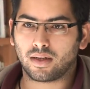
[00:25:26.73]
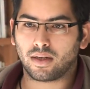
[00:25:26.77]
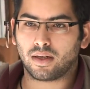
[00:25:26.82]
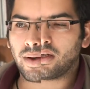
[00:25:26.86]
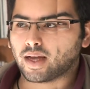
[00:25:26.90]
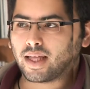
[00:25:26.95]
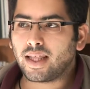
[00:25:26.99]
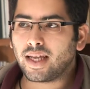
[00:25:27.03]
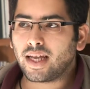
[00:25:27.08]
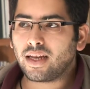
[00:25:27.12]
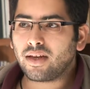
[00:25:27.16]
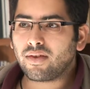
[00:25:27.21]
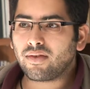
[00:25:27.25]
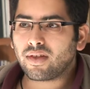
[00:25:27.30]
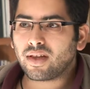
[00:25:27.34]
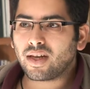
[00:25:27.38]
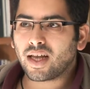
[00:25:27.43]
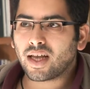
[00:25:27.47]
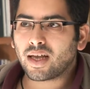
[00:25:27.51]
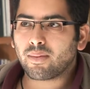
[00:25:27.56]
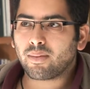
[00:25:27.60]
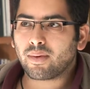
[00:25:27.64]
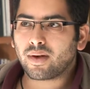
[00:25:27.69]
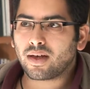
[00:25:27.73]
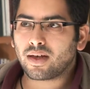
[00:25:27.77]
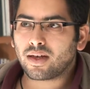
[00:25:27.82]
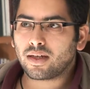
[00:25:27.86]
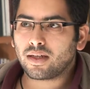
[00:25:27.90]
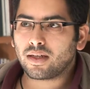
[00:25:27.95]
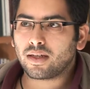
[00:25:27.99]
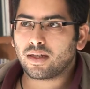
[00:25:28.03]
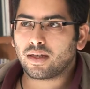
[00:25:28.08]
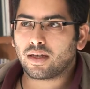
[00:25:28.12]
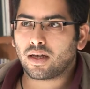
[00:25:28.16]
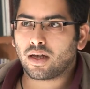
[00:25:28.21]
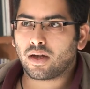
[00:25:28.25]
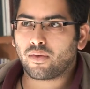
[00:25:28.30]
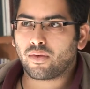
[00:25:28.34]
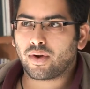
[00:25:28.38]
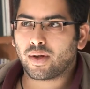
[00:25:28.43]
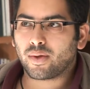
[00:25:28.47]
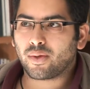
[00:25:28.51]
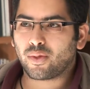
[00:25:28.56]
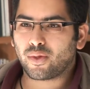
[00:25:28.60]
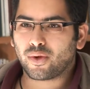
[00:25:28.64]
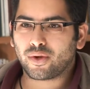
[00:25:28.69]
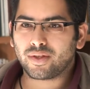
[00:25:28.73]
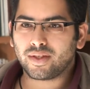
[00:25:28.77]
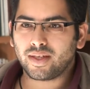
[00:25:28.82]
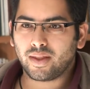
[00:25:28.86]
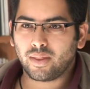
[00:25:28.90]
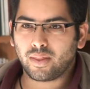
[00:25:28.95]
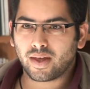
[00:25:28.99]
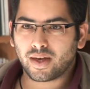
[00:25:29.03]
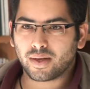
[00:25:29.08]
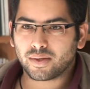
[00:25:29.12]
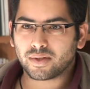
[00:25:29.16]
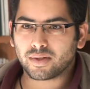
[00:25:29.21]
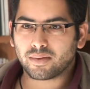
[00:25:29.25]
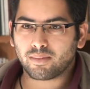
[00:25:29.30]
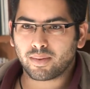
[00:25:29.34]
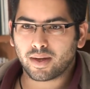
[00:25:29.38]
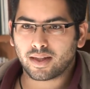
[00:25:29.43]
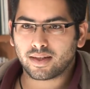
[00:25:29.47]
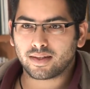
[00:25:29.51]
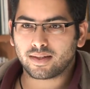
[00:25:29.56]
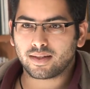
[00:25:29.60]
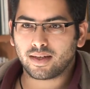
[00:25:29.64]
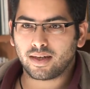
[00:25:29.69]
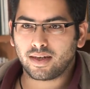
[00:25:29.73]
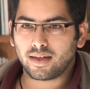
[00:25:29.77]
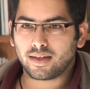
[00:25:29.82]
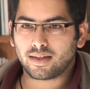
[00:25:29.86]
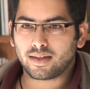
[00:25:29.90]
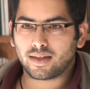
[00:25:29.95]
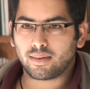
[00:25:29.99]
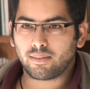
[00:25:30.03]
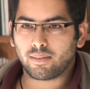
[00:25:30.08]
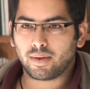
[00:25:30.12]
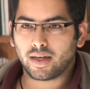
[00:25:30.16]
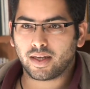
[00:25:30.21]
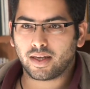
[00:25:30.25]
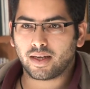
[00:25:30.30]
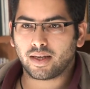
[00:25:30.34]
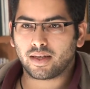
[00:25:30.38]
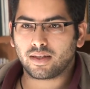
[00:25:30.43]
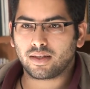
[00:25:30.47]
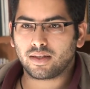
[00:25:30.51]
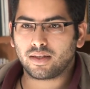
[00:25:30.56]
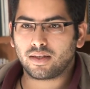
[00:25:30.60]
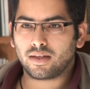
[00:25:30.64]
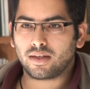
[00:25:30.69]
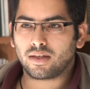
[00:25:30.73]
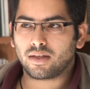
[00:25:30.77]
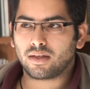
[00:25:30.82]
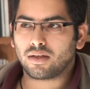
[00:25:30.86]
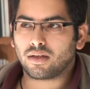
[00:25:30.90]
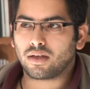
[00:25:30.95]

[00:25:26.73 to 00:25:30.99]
By the end of the Nakba, around 13,000 Palestinians had been killed.